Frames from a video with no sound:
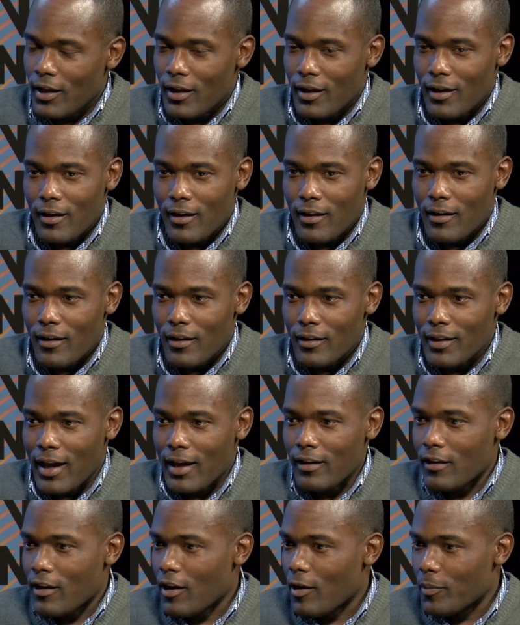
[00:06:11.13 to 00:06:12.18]
A
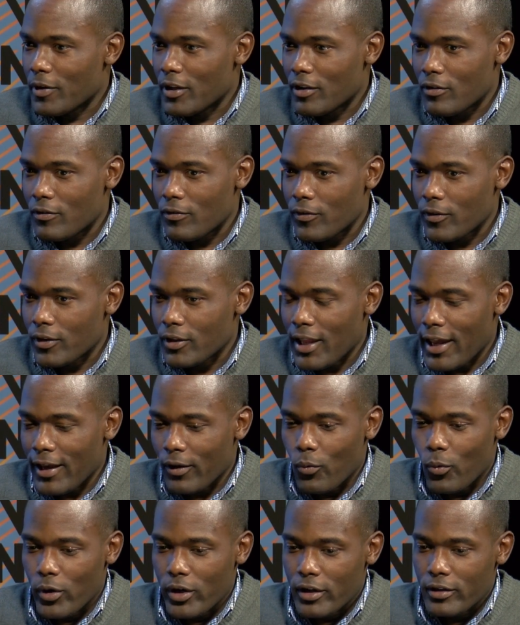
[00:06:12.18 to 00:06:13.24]
lot of companies feel
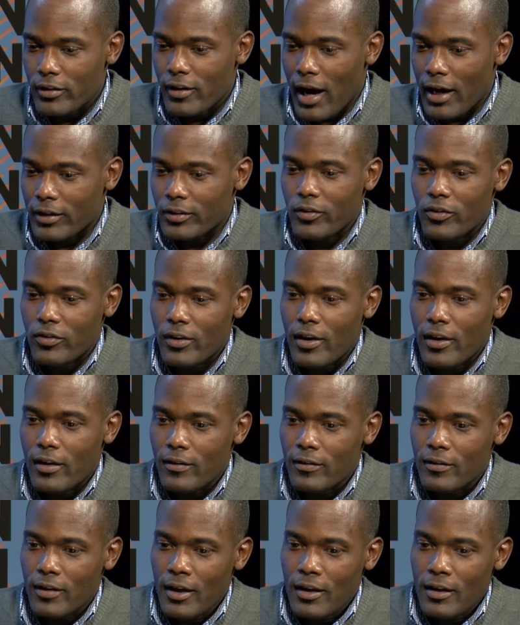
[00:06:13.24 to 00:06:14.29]
like when a doctor
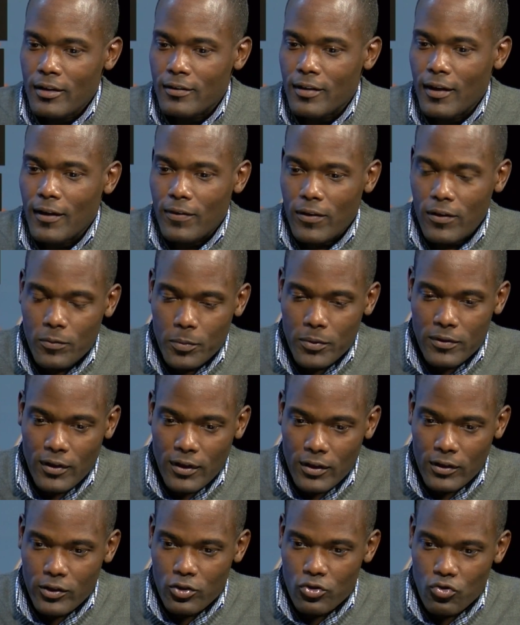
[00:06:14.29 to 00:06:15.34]
says, take this
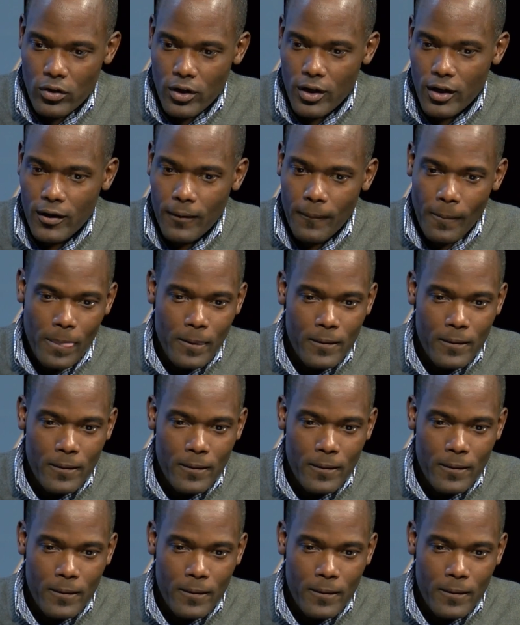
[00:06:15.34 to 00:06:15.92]
particular drug,